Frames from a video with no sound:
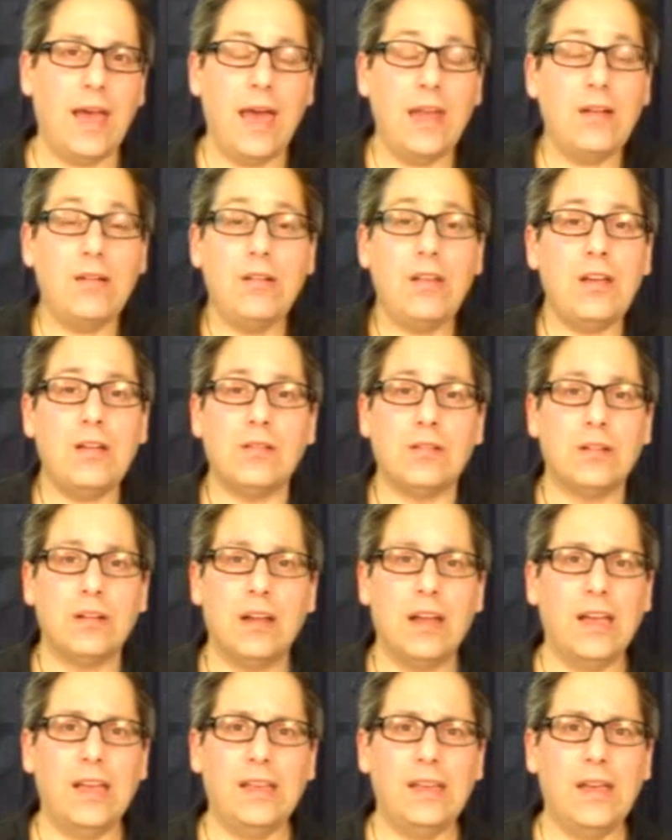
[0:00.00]
I don't know.
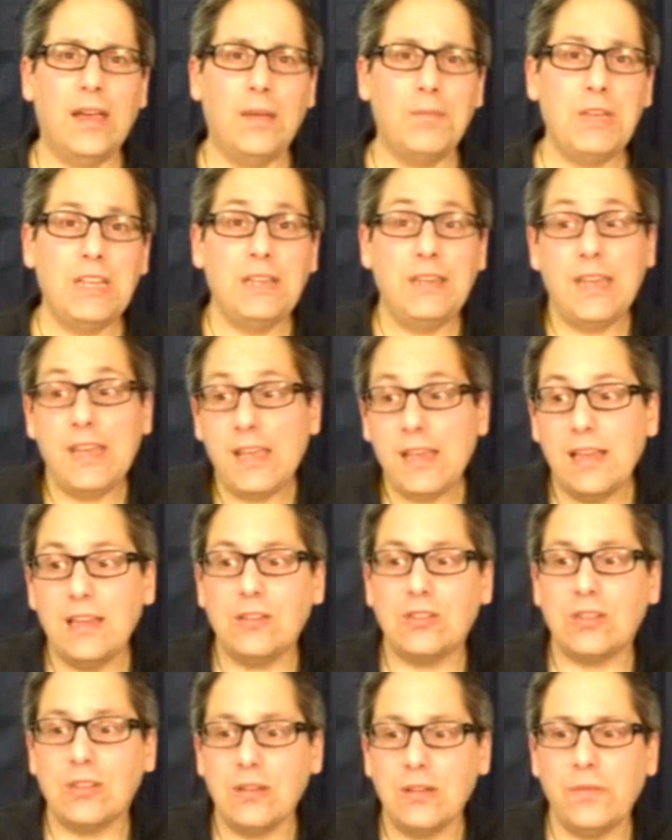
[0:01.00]
I mean, yeah, he
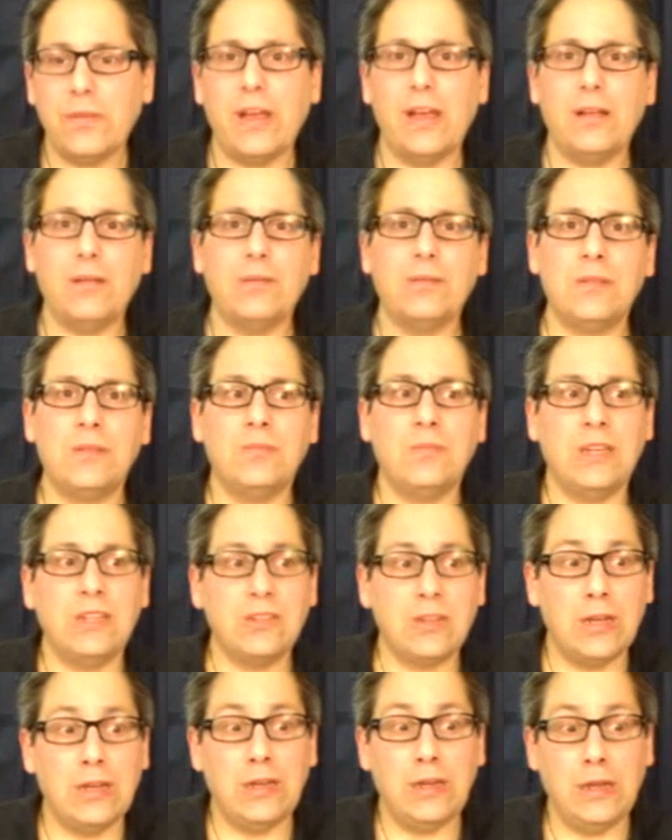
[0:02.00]
should have helped.
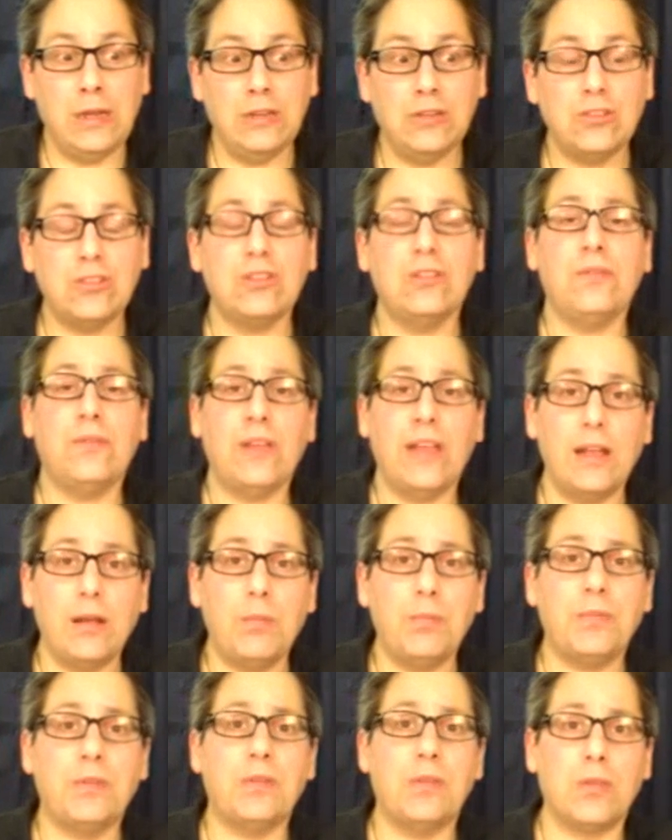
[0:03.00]
He should have
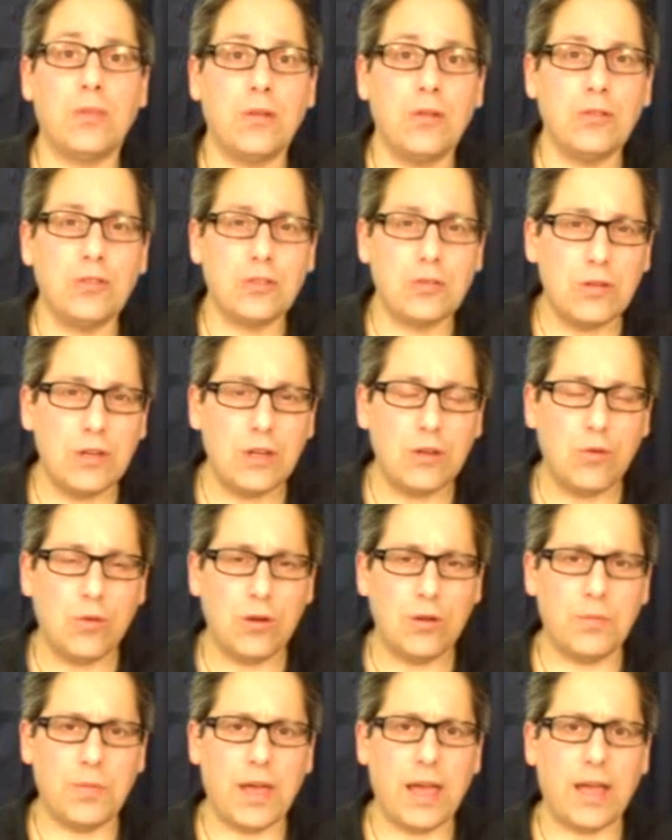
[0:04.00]
helped the third-string
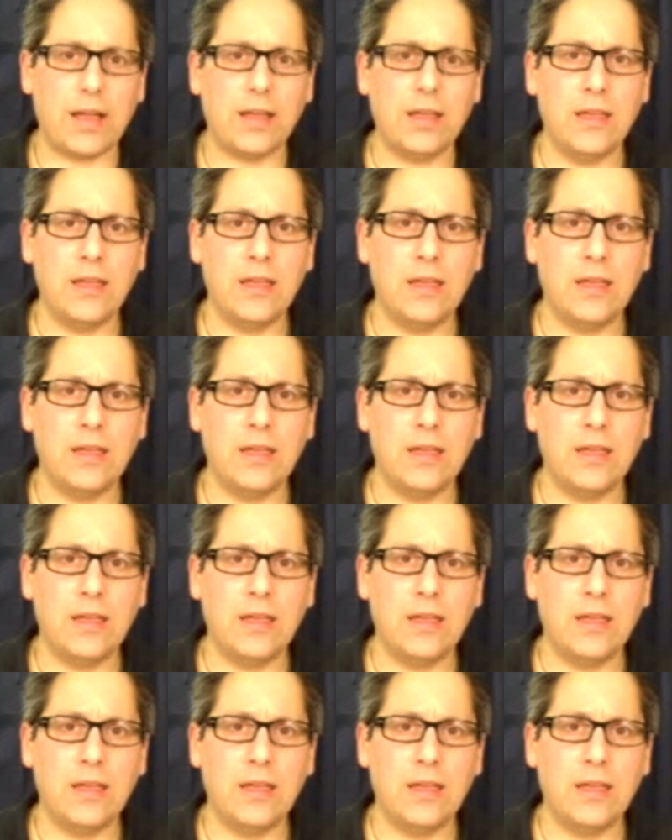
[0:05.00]
quarterback.